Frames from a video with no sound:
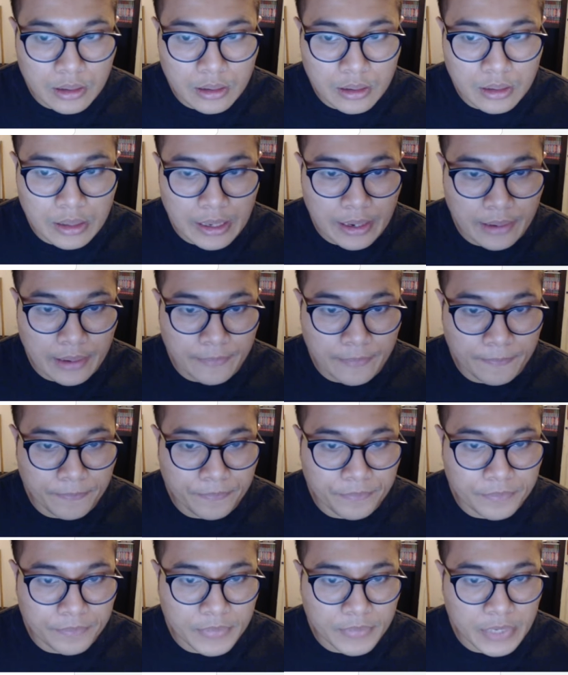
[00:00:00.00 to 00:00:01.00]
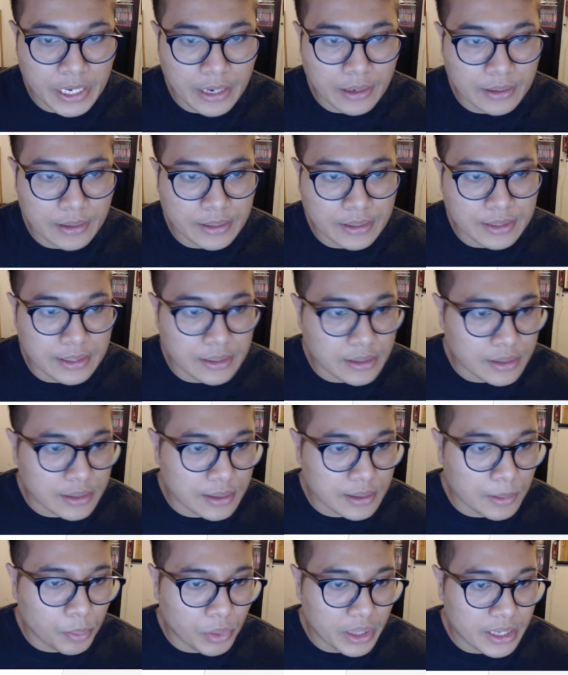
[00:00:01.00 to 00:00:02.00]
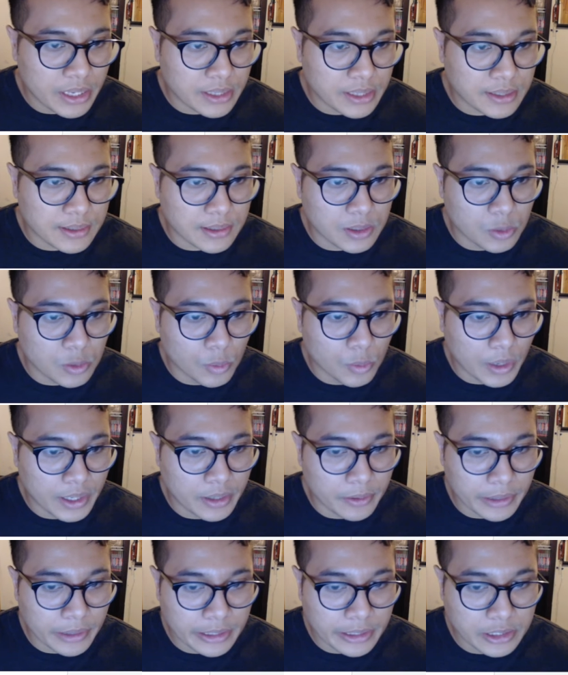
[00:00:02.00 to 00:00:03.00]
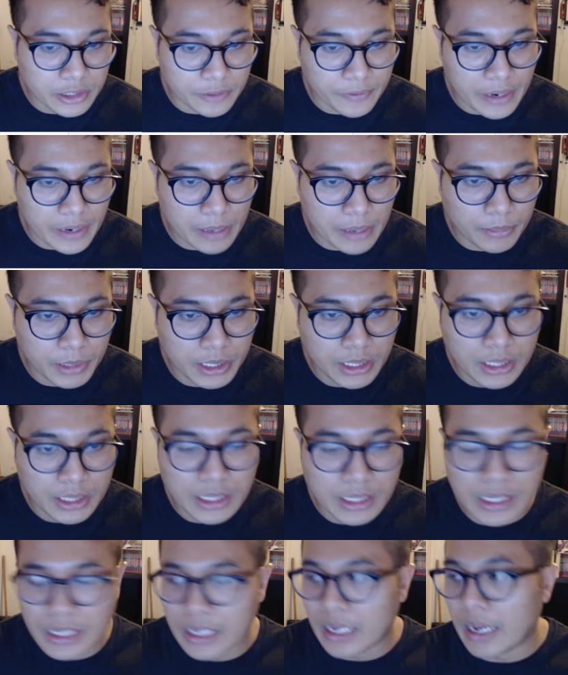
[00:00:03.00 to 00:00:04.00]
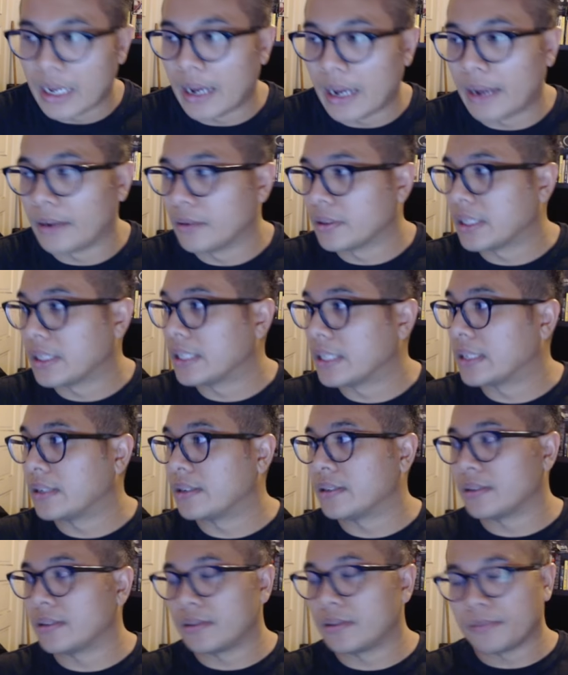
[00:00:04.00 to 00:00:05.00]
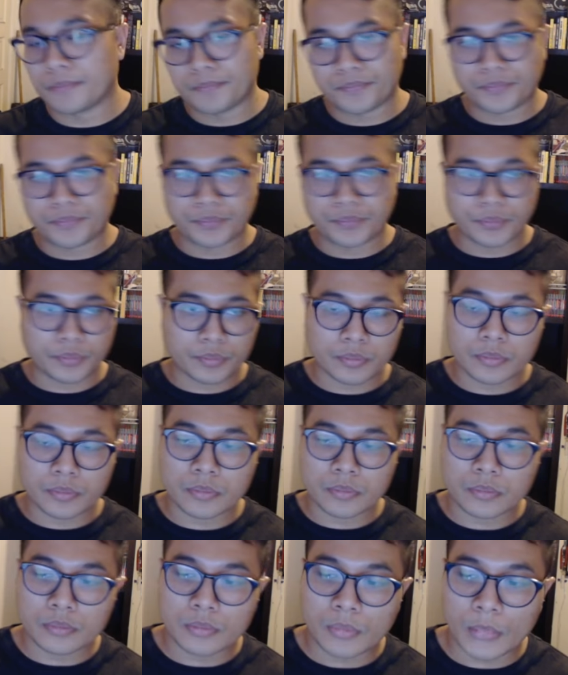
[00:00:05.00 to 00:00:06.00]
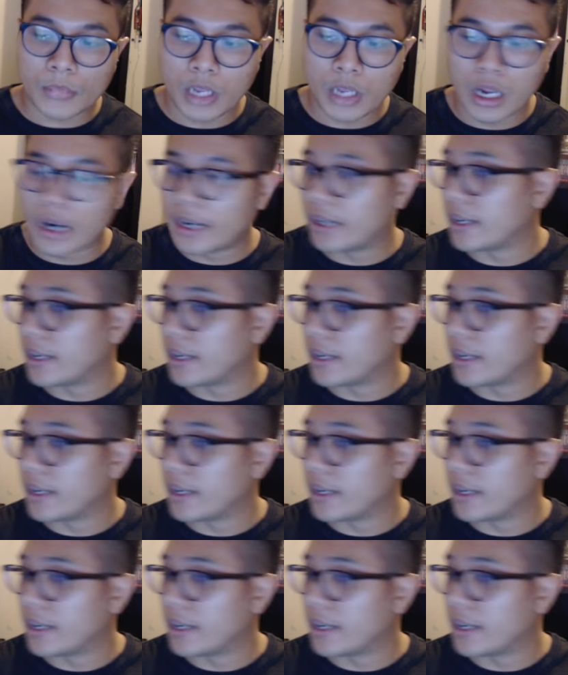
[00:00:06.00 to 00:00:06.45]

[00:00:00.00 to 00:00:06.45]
Yeah. Yeah. Is this the place you want to raise your family? I don't think it is. All right,